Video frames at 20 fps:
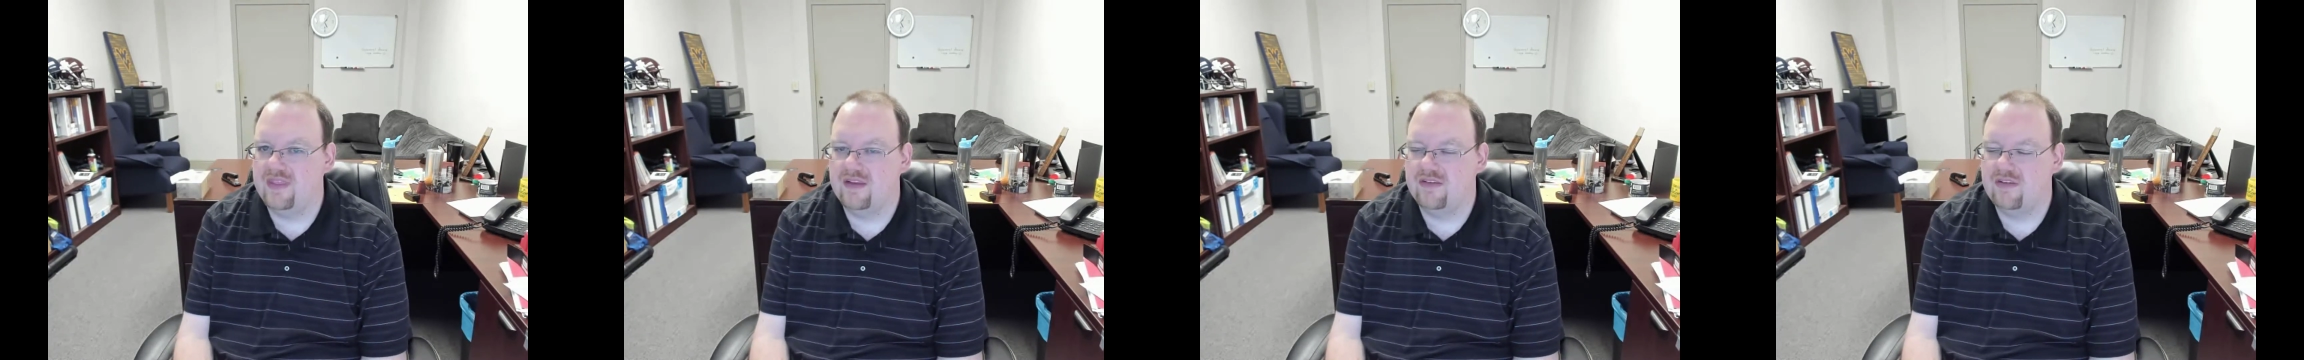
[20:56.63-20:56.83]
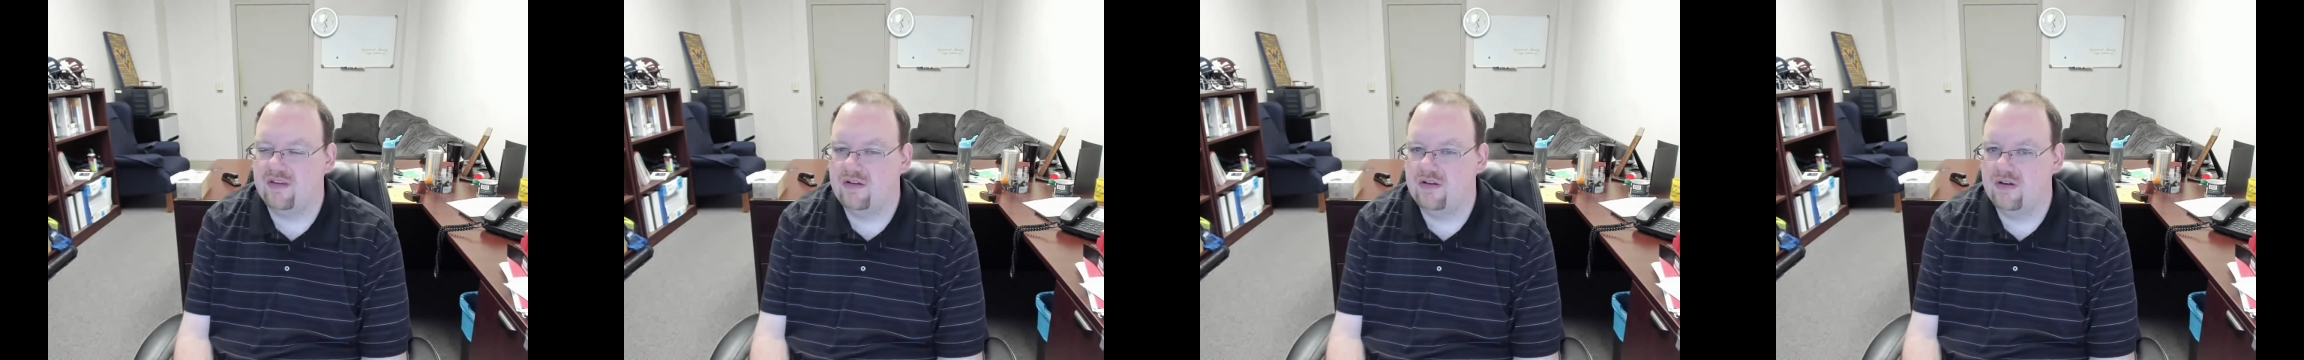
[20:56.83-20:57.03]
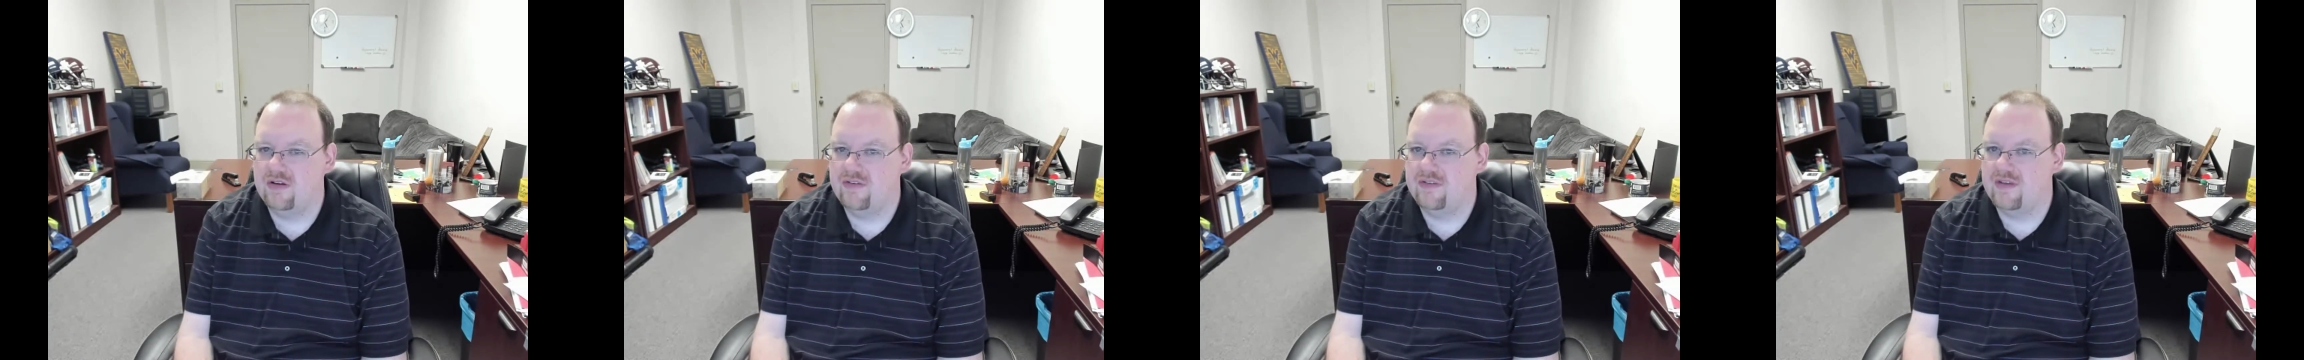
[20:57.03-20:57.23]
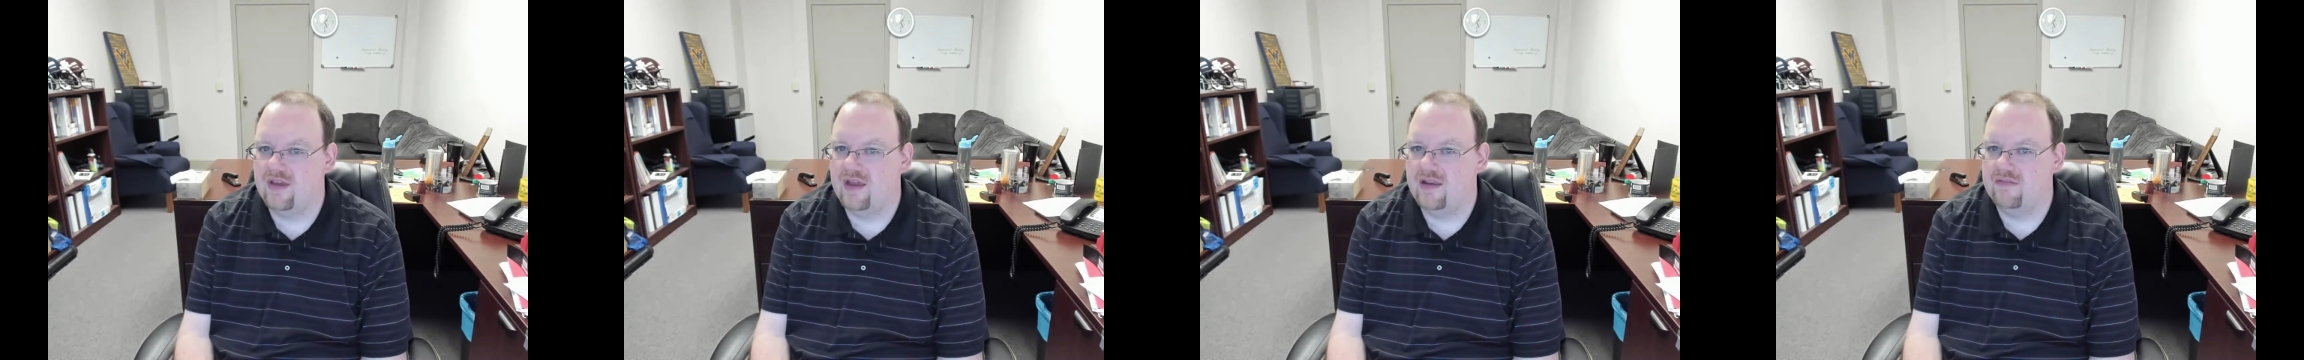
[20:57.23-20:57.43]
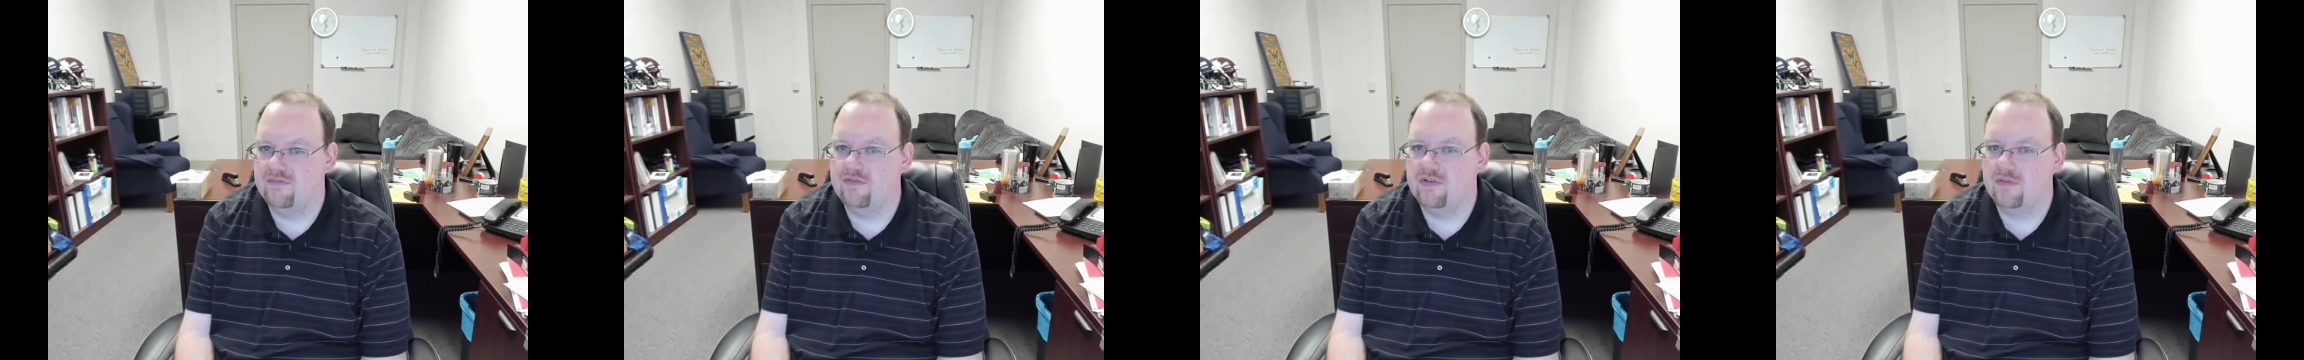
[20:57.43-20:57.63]
that's a good
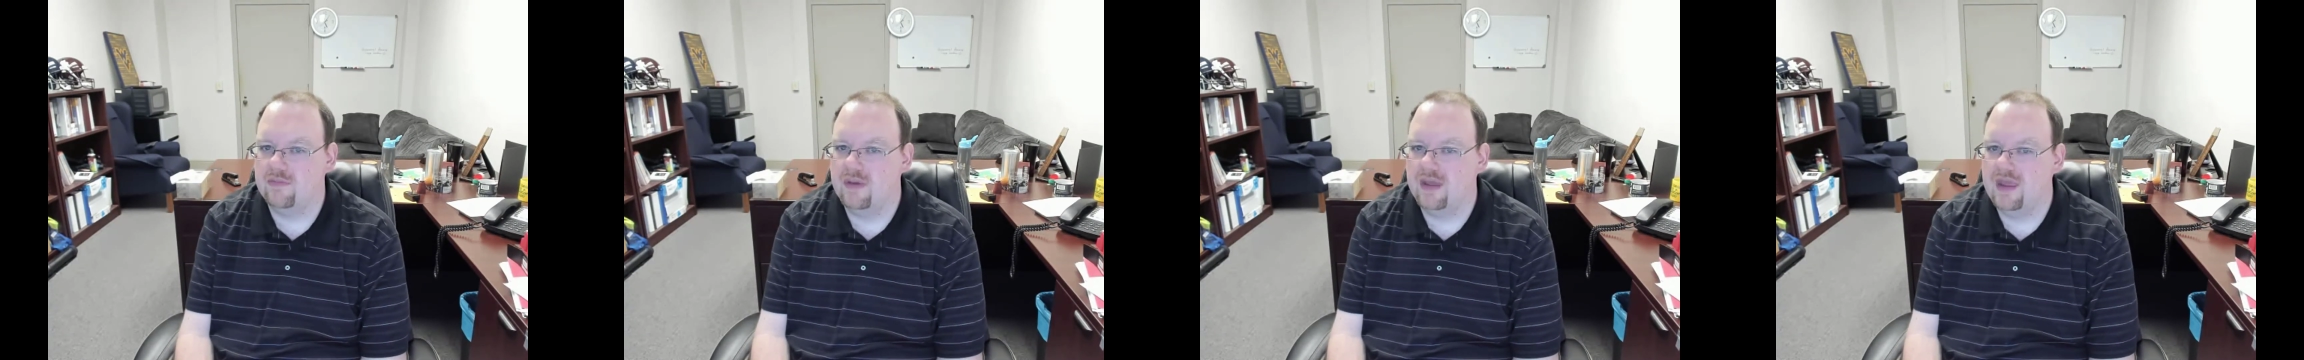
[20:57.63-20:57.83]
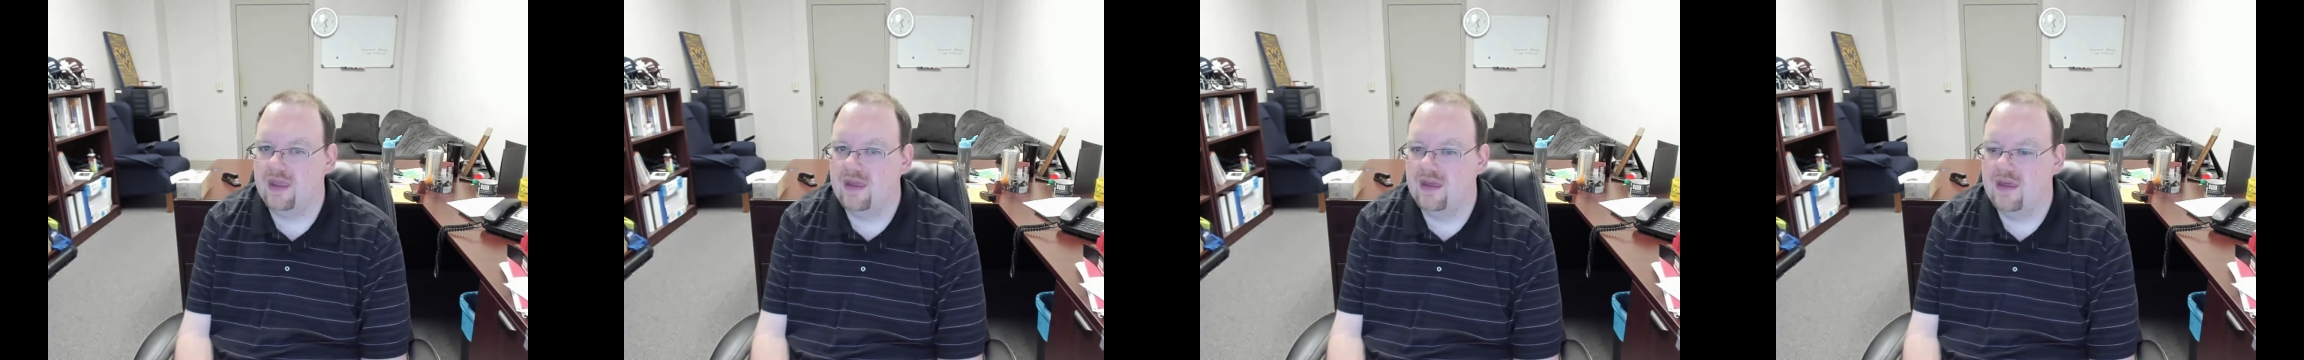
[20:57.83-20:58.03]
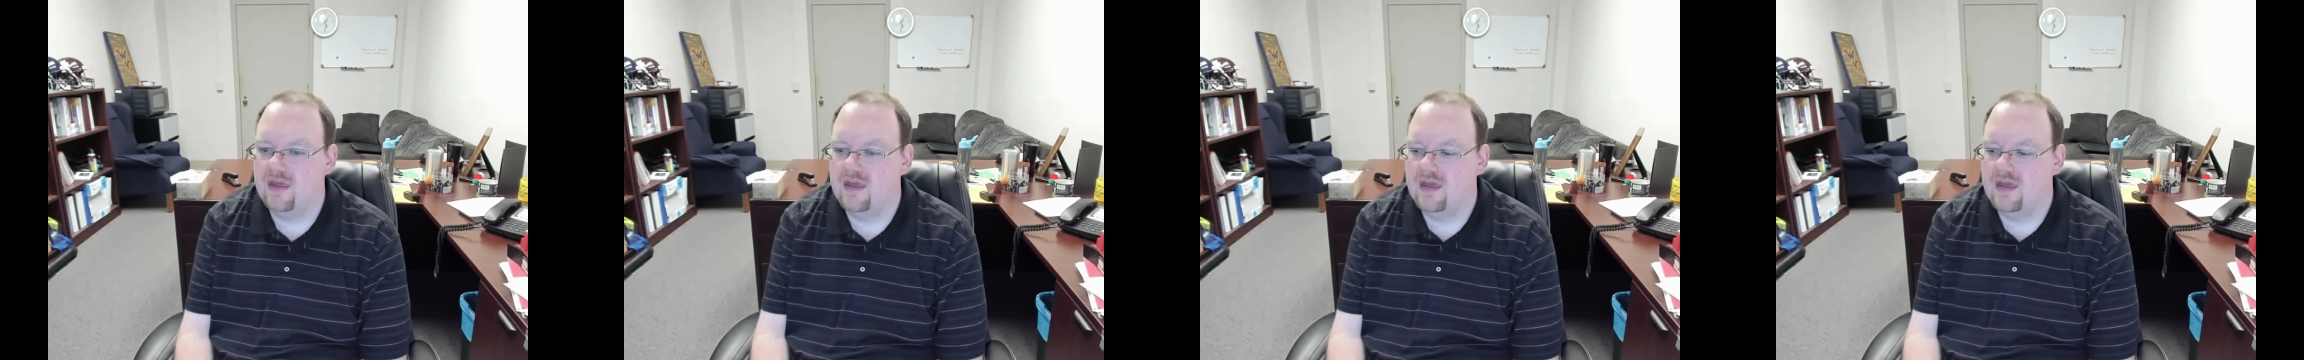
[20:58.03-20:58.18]
sign for me.